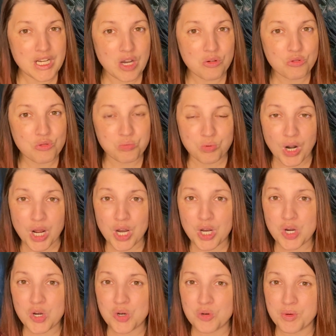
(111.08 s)

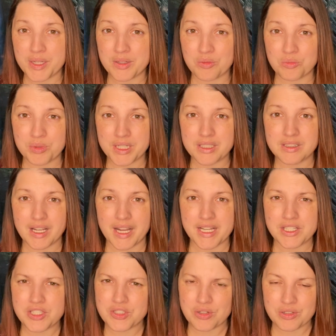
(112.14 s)
grow and
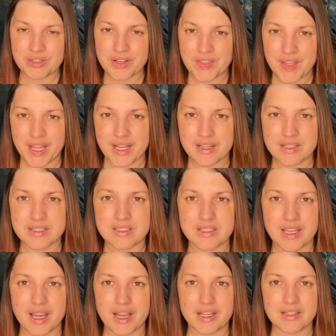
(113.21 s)
realize certain things
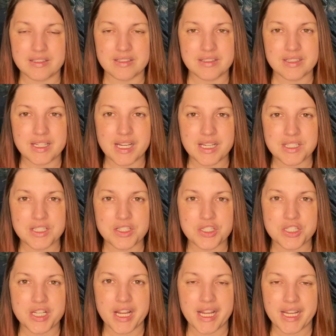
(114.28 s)
that need to
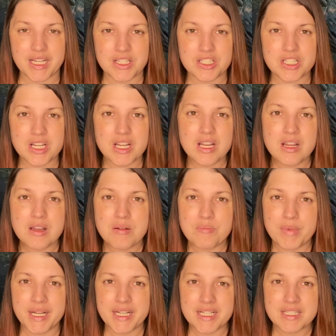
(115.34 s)
change,
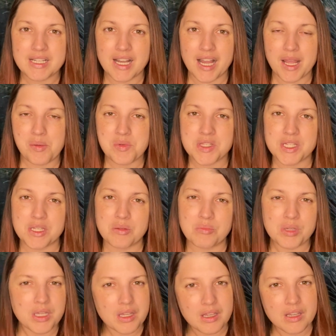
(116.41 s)
many times it can
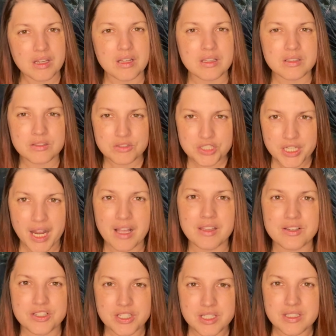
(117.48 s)
be a little
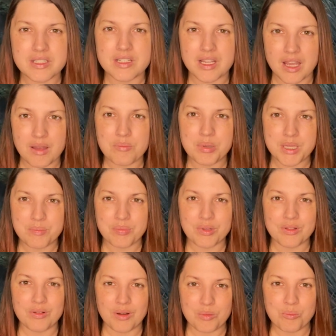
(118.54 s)
challenging to get
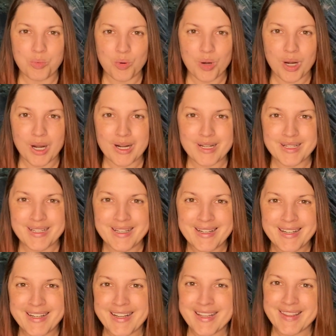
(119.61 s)
people on board
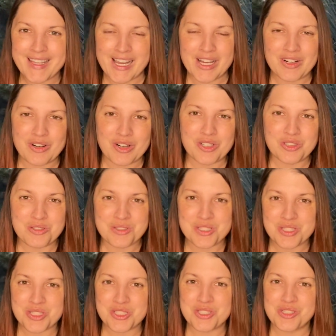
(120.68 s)
that are
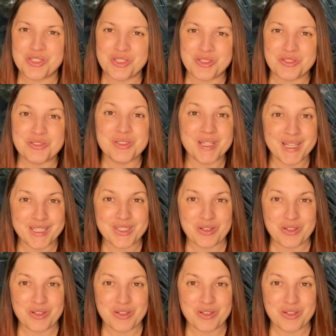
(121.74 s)
closest to you in your